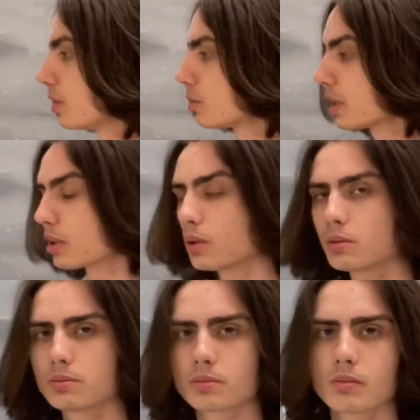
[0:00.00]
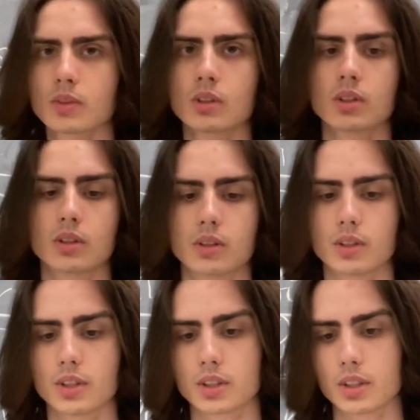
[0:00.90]
triangle.
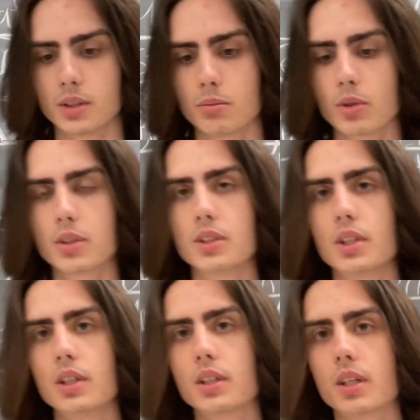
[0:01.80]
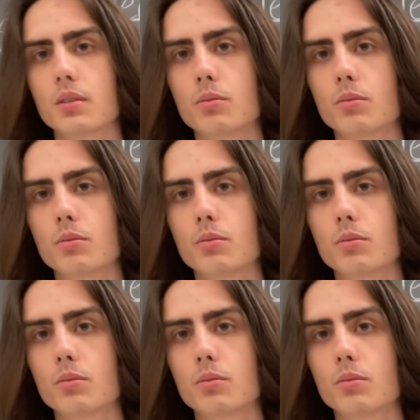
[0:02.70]
It's more easily can